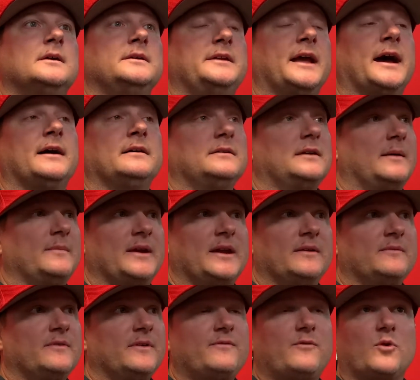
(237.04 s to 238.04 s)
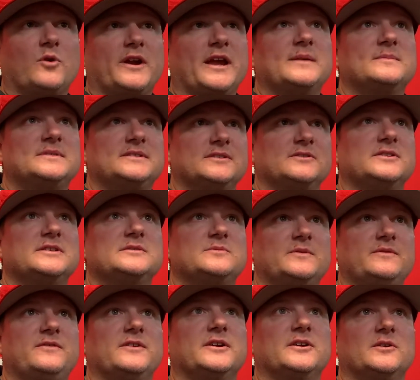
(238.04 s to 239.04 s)
Yeah, I mean, four-game series, we
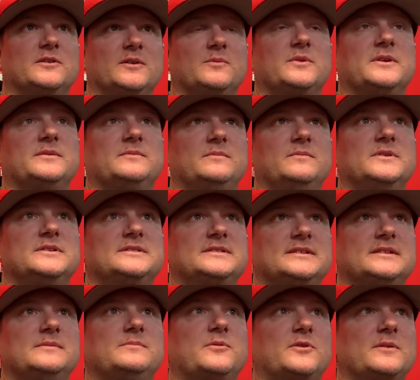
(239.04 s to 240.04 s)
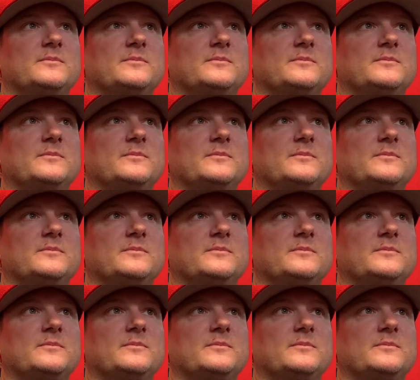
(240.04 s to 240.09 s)
figured that we'd see pretty